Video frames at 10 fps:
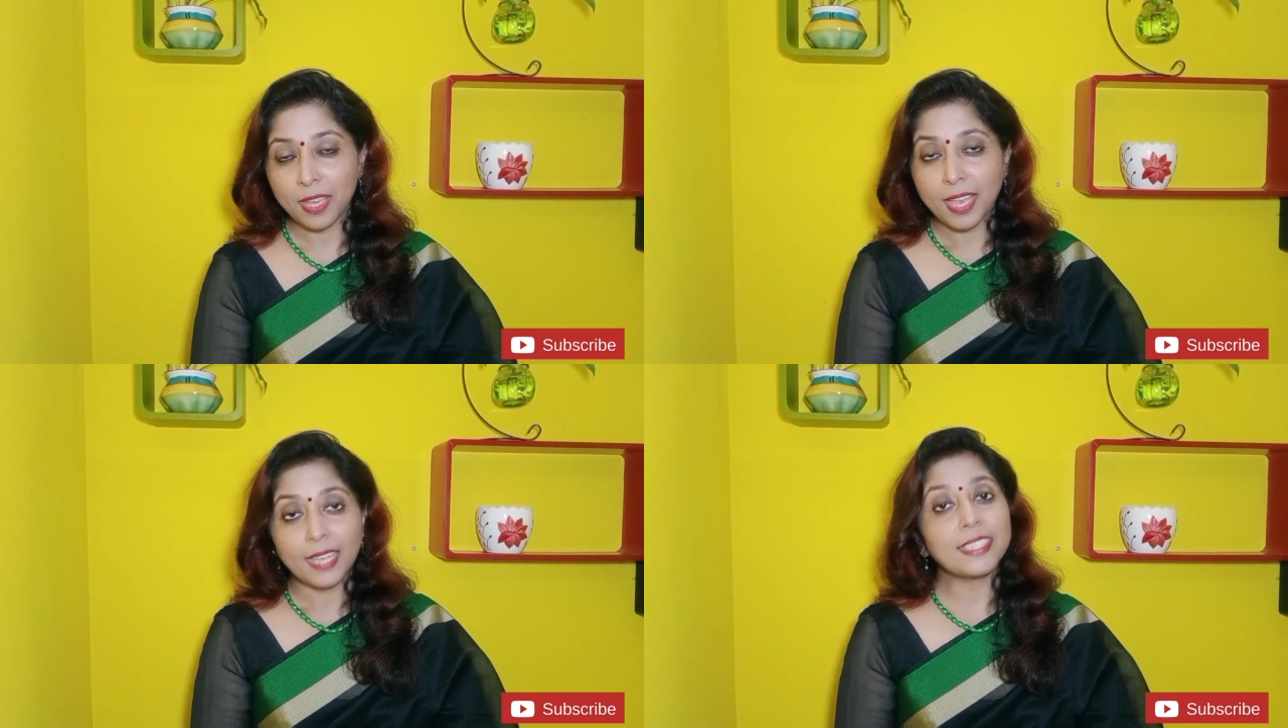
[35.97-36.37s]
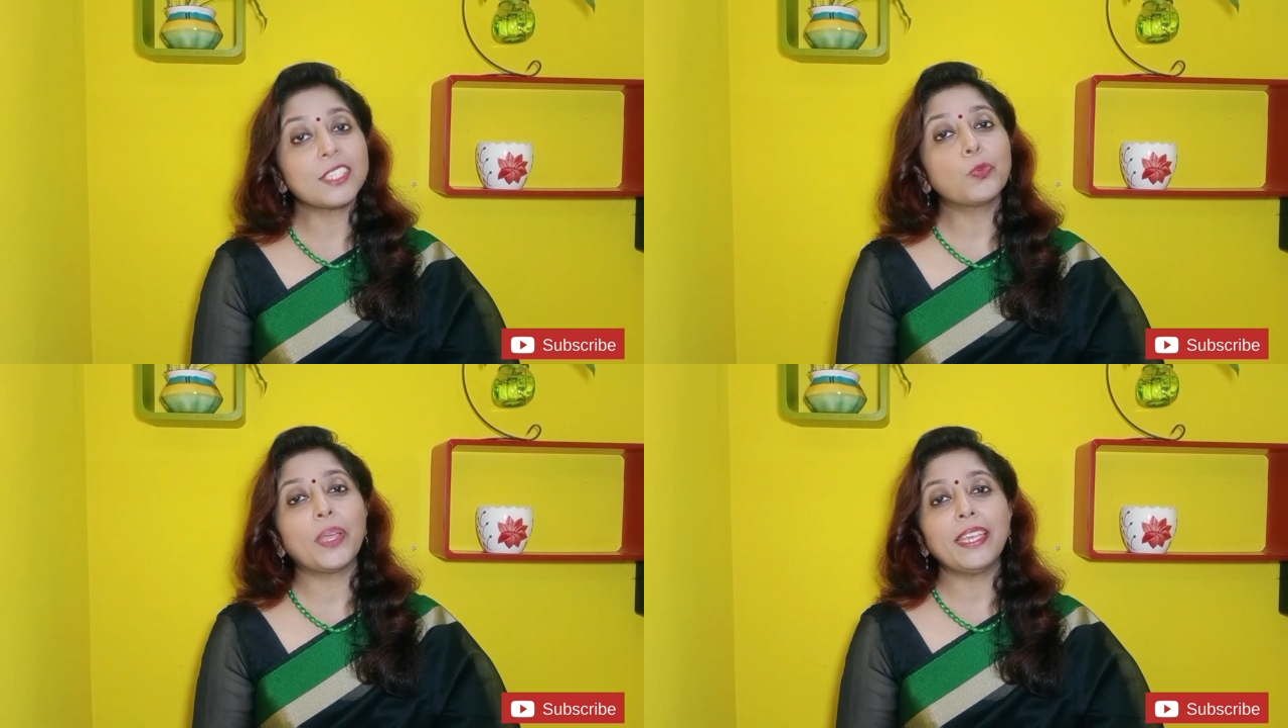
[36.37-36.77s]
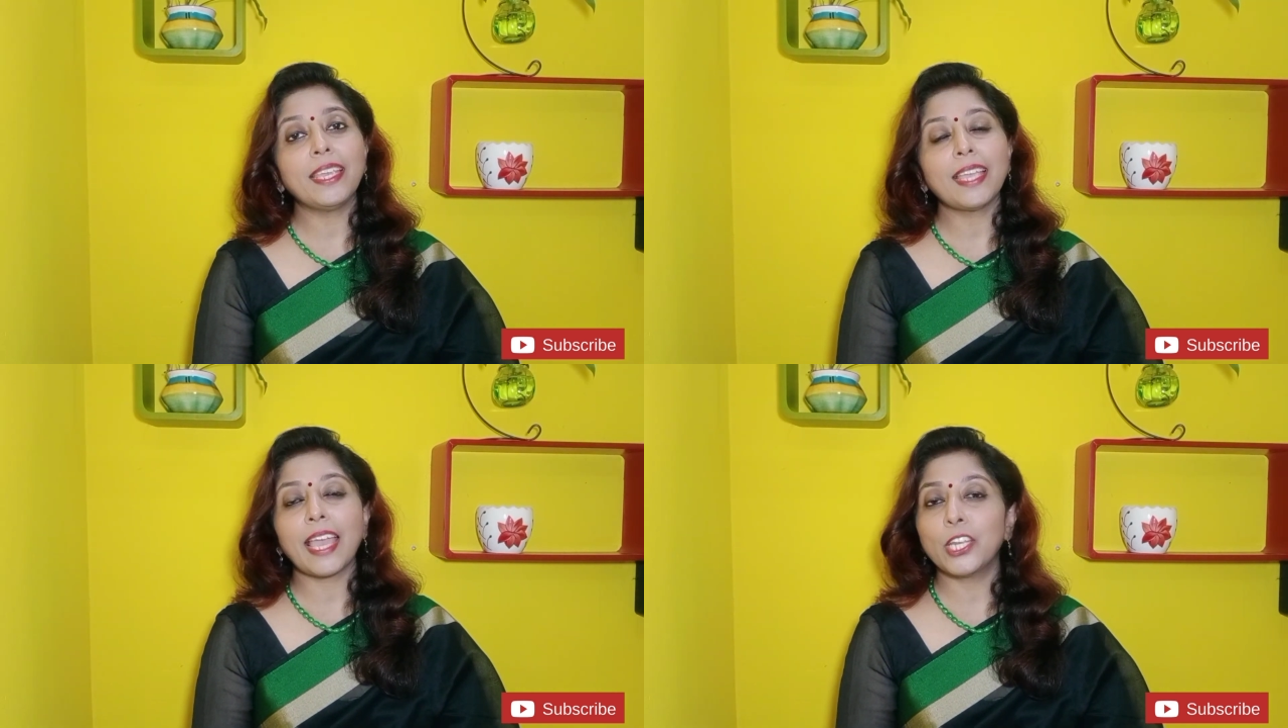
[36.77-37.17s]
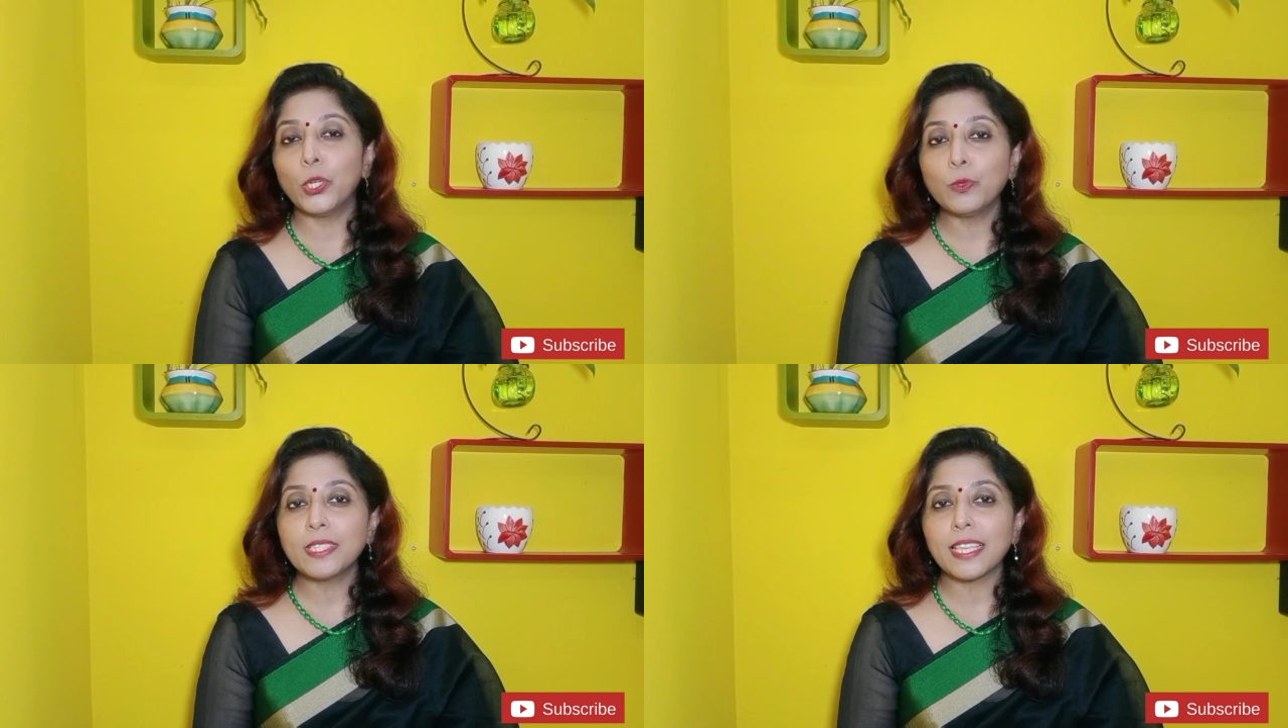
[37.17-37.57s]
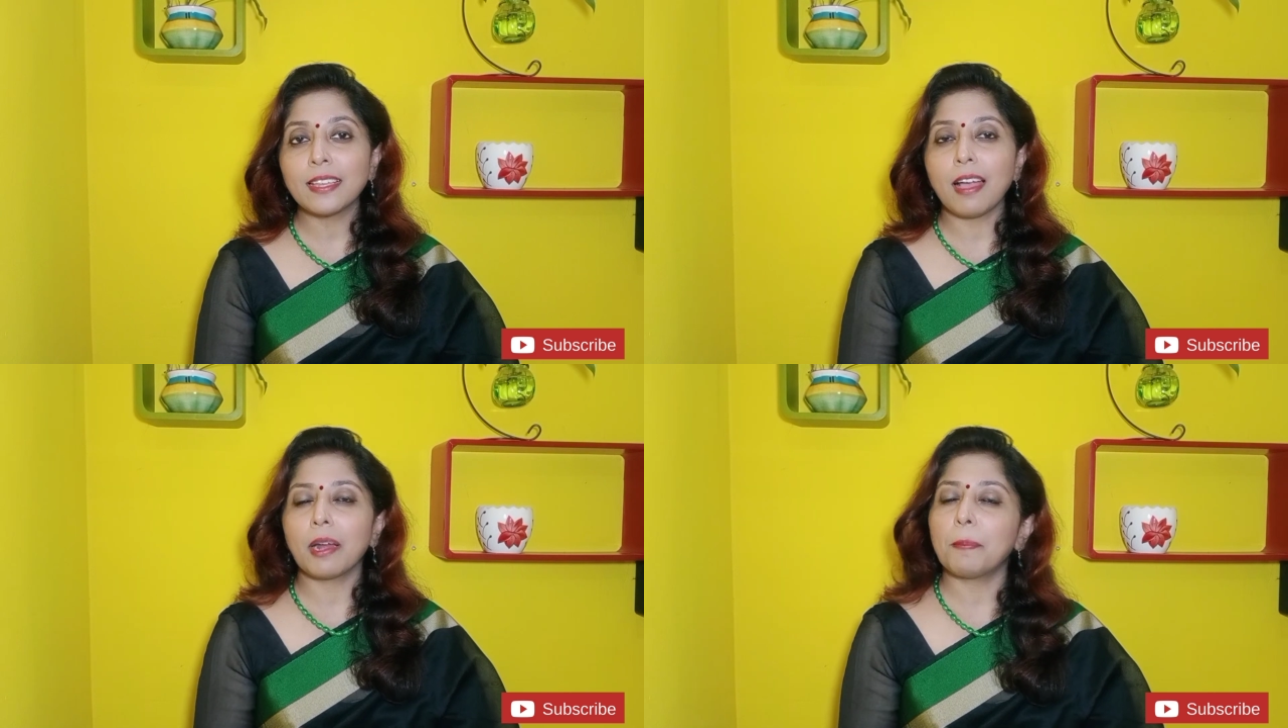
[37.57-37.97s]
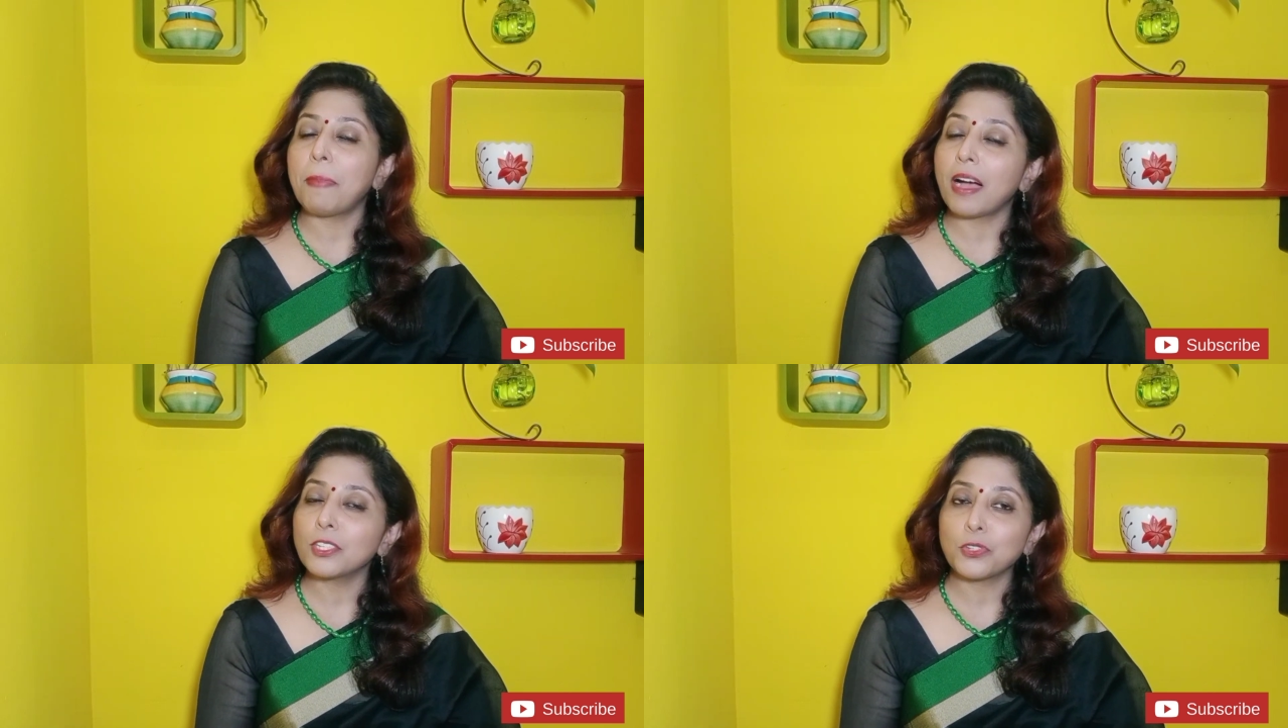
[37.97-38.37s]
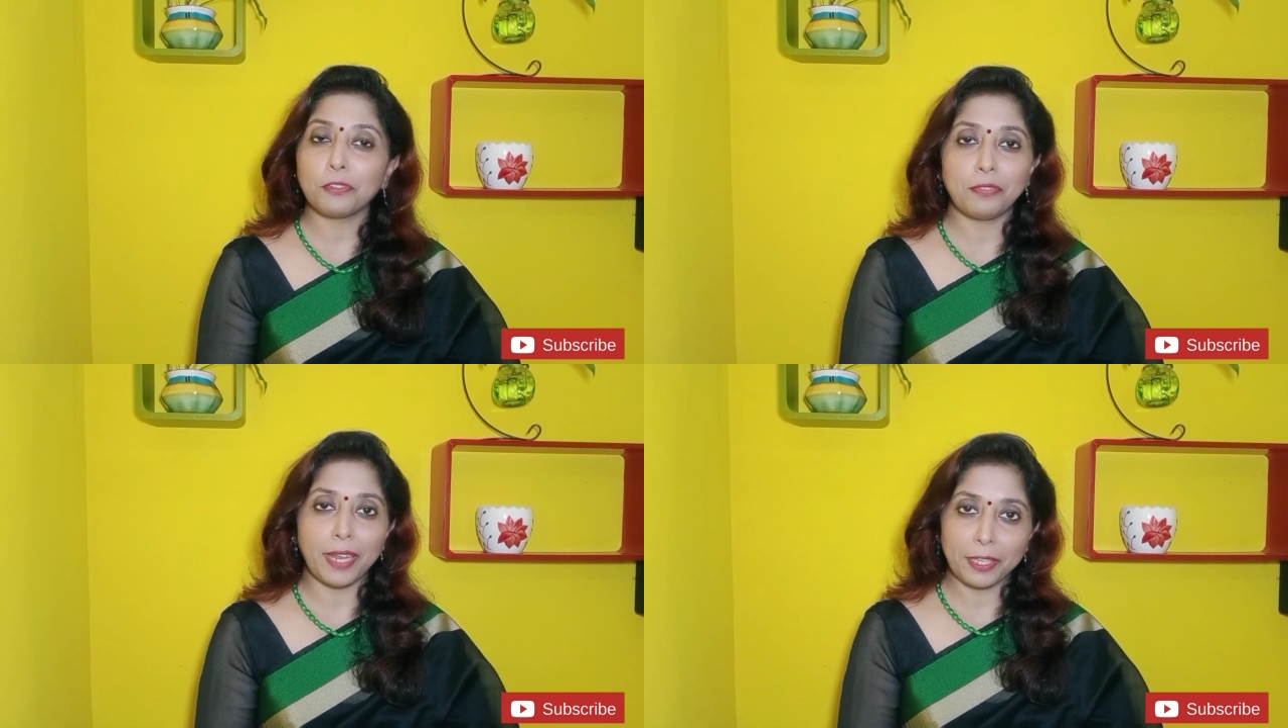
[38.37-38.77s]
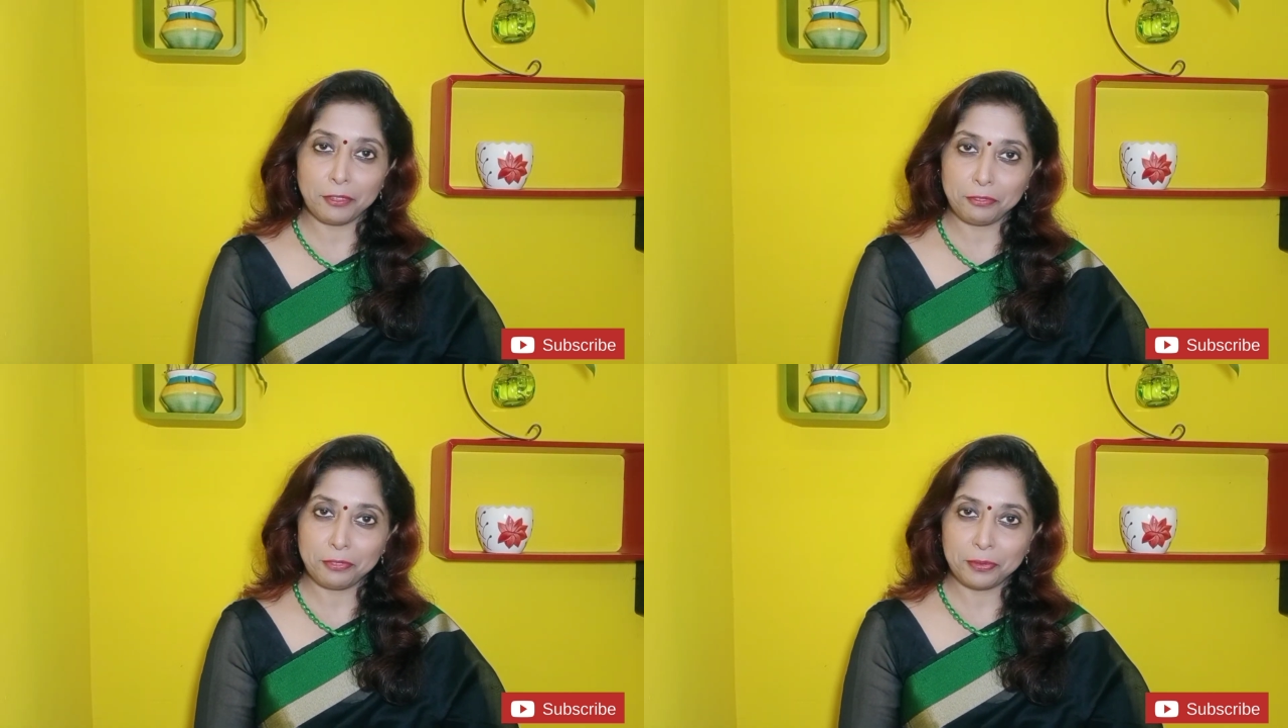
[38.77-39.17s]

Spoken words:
is that winning and losing are part of life.